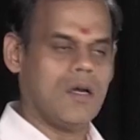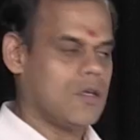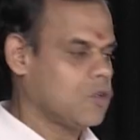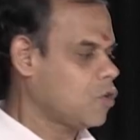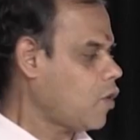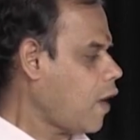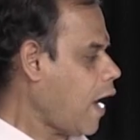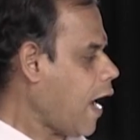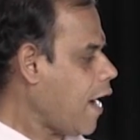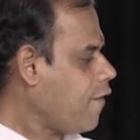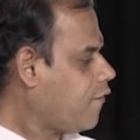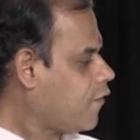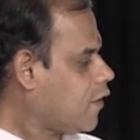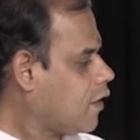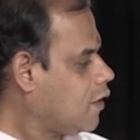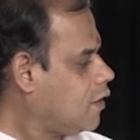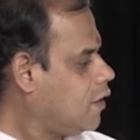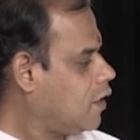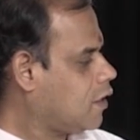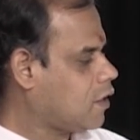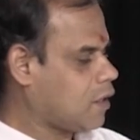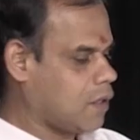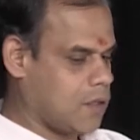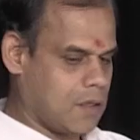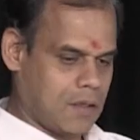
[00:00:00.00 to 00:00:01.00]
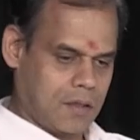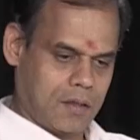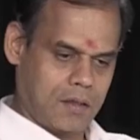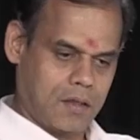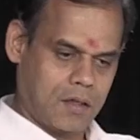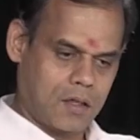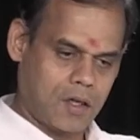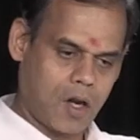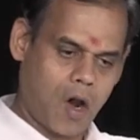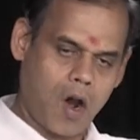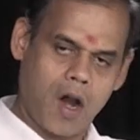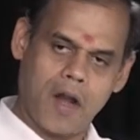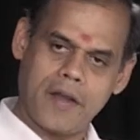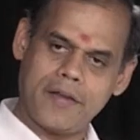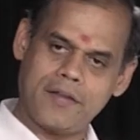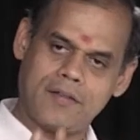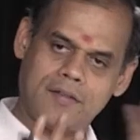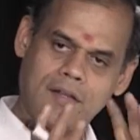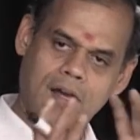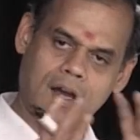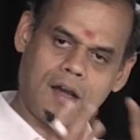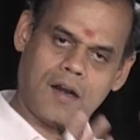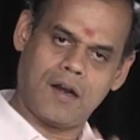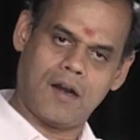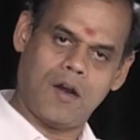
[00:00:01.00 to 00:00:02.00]
So, after the
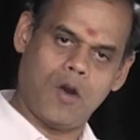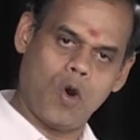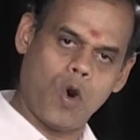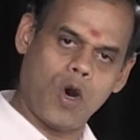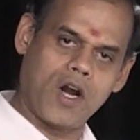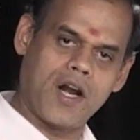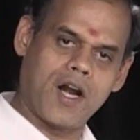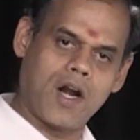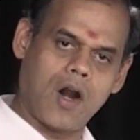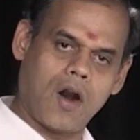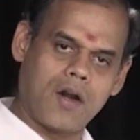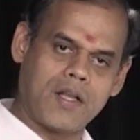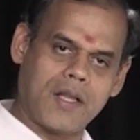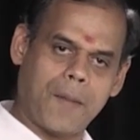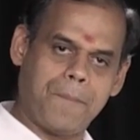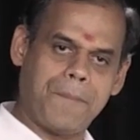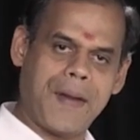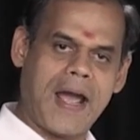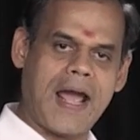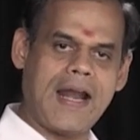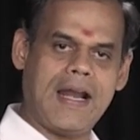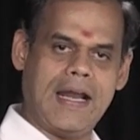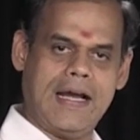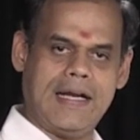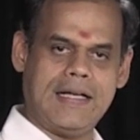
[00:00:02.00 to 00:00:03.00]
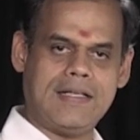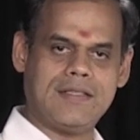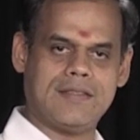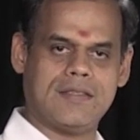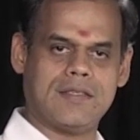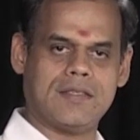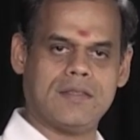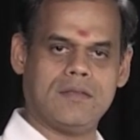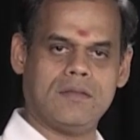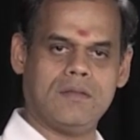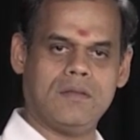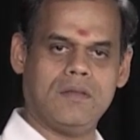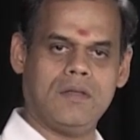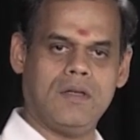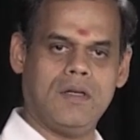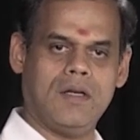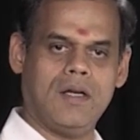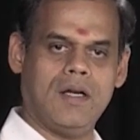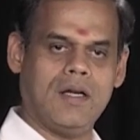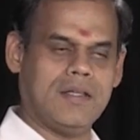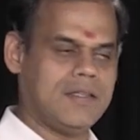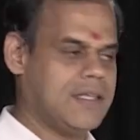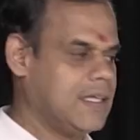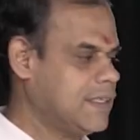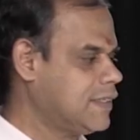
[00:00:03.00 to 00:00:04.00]
toys are loaded on the pallets,
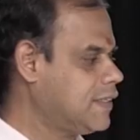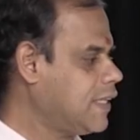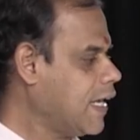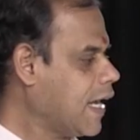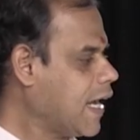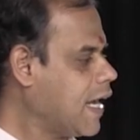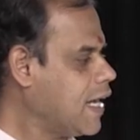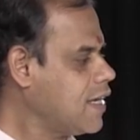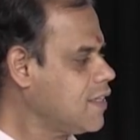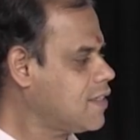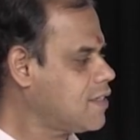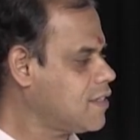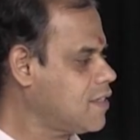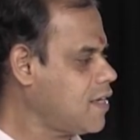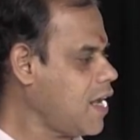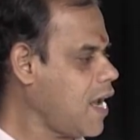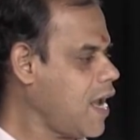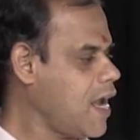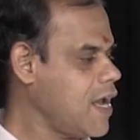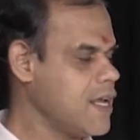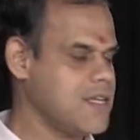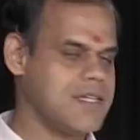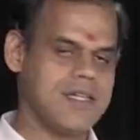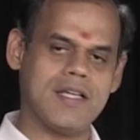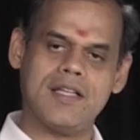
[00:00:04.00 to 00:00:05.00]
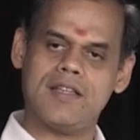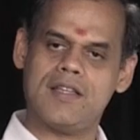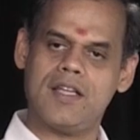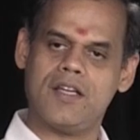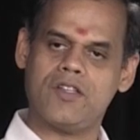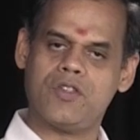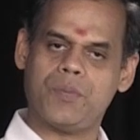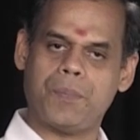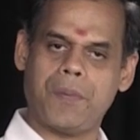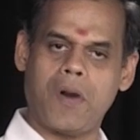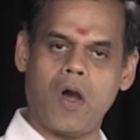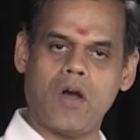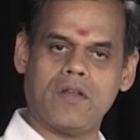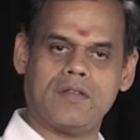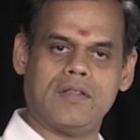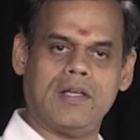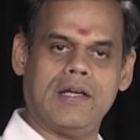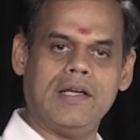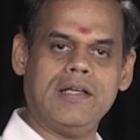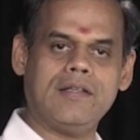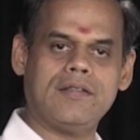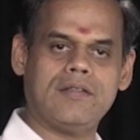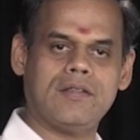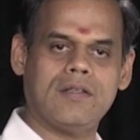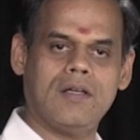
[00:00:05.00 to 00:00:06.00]
the second stage in this
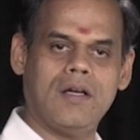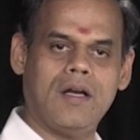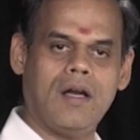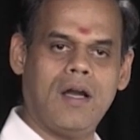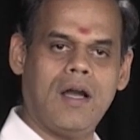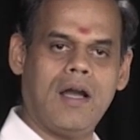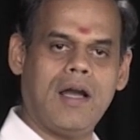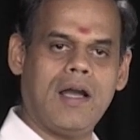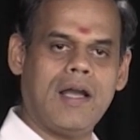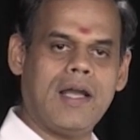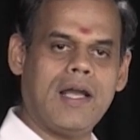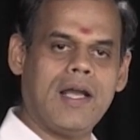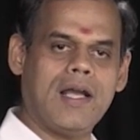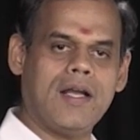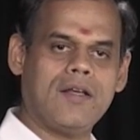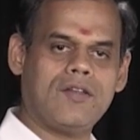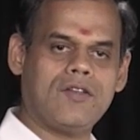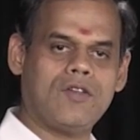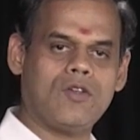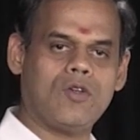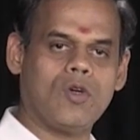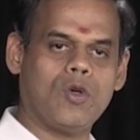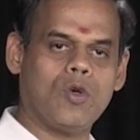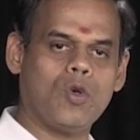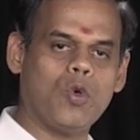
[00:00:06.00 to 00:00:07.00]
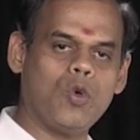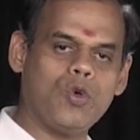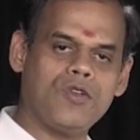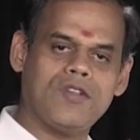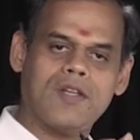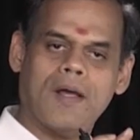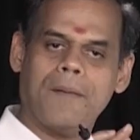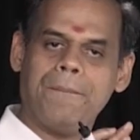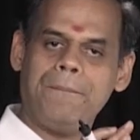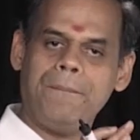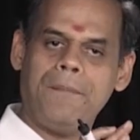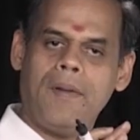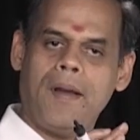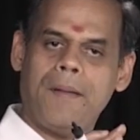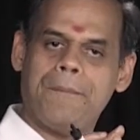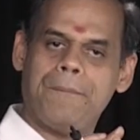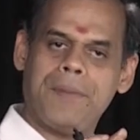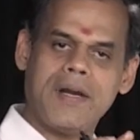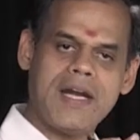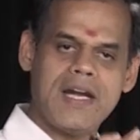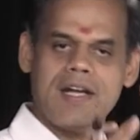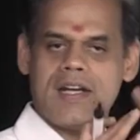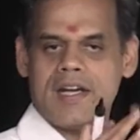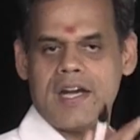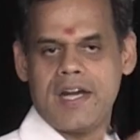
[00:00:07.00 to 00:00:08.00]
process is to do some
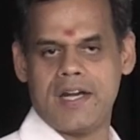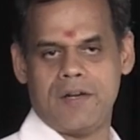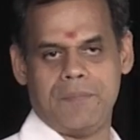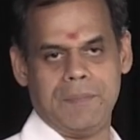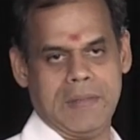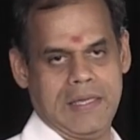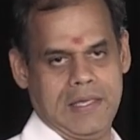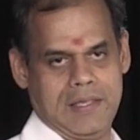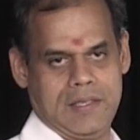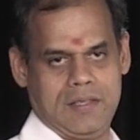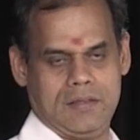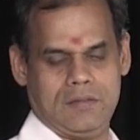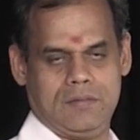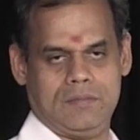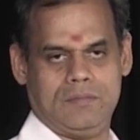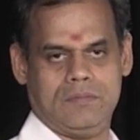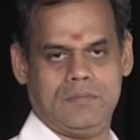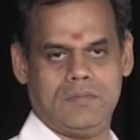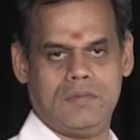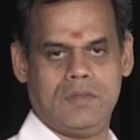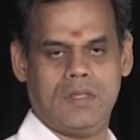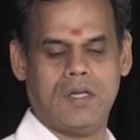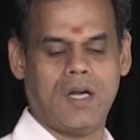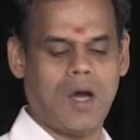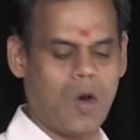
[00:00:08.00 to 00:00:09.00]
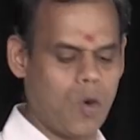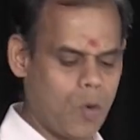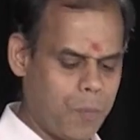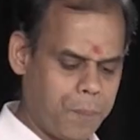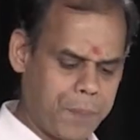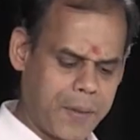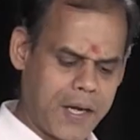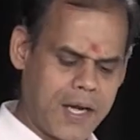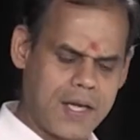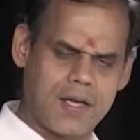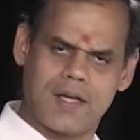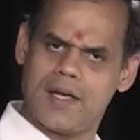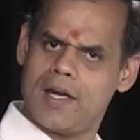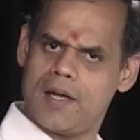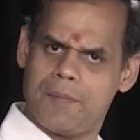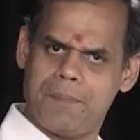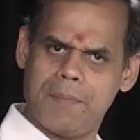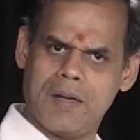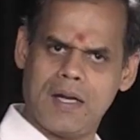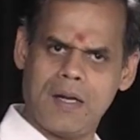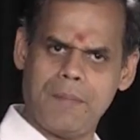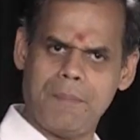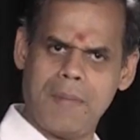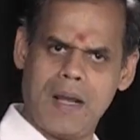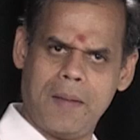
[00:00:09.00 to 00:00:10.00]
pre-treatment. Now,
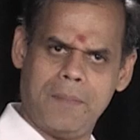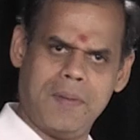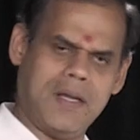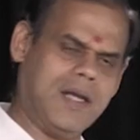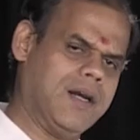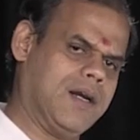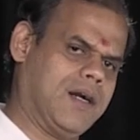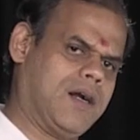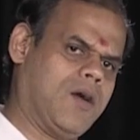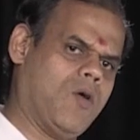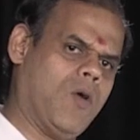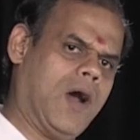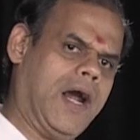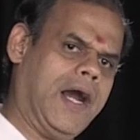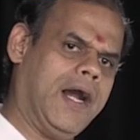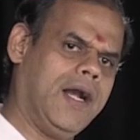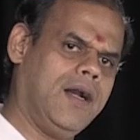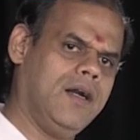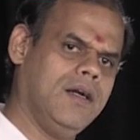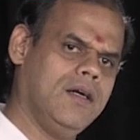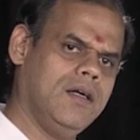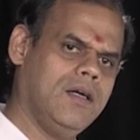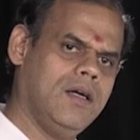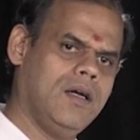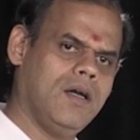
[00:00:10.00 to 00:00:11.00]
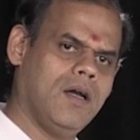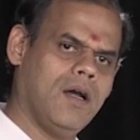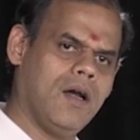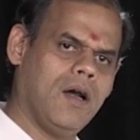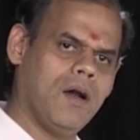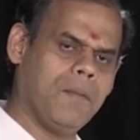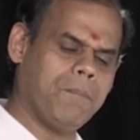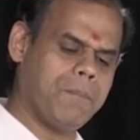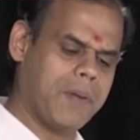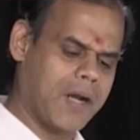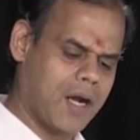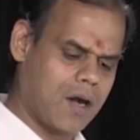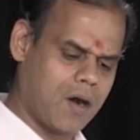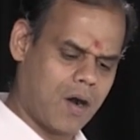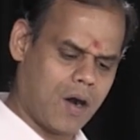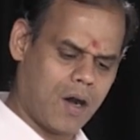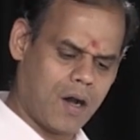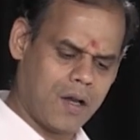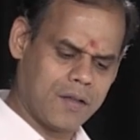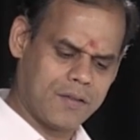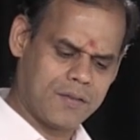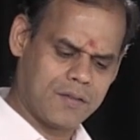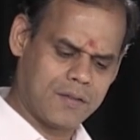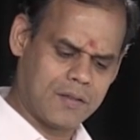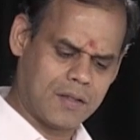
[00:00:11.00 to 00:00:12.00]
pre-treatment may be required
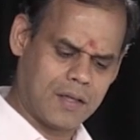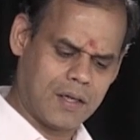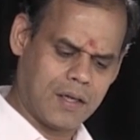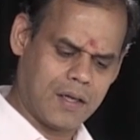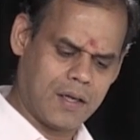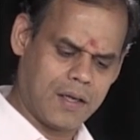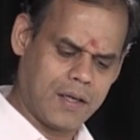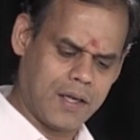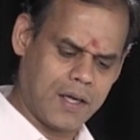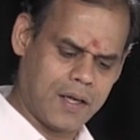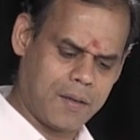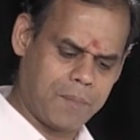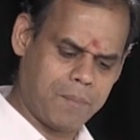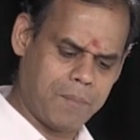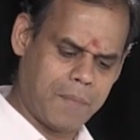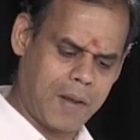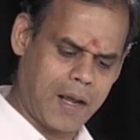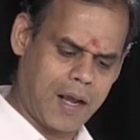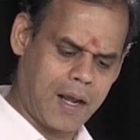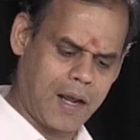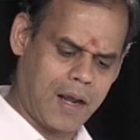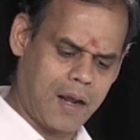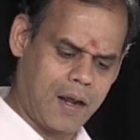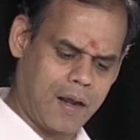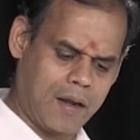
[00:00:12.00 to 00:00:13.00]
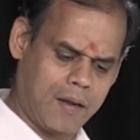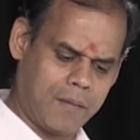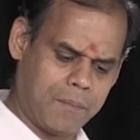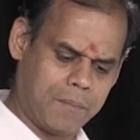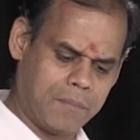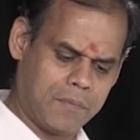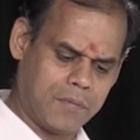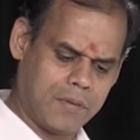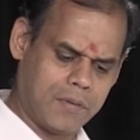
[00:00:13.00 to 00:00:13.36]
because it may